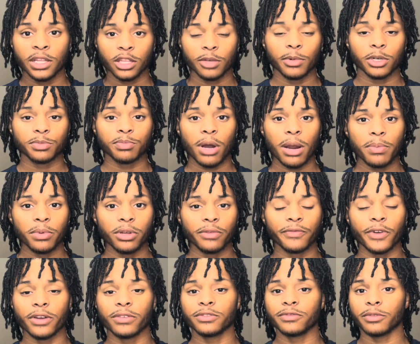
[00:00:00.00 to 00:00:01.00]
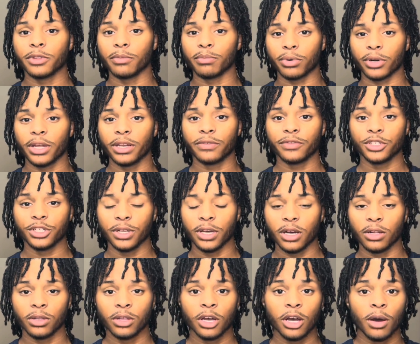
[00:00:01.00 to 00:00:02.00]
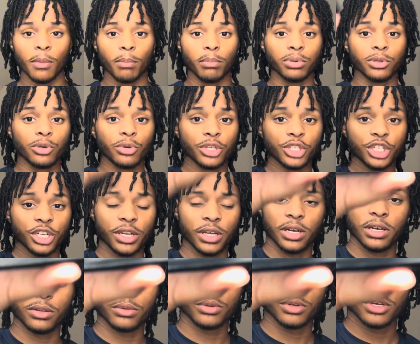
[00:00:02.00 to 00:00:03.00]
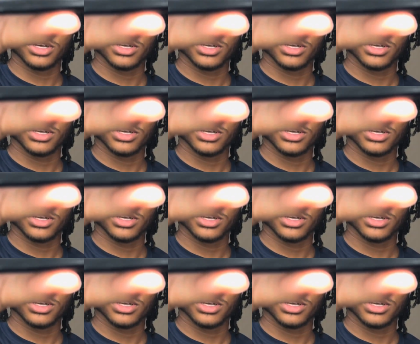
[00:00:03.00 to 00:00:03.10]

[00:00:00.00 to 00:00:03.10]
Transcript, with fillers: The most popular fragrance from the brand of Chanel, Bleu de Chanel.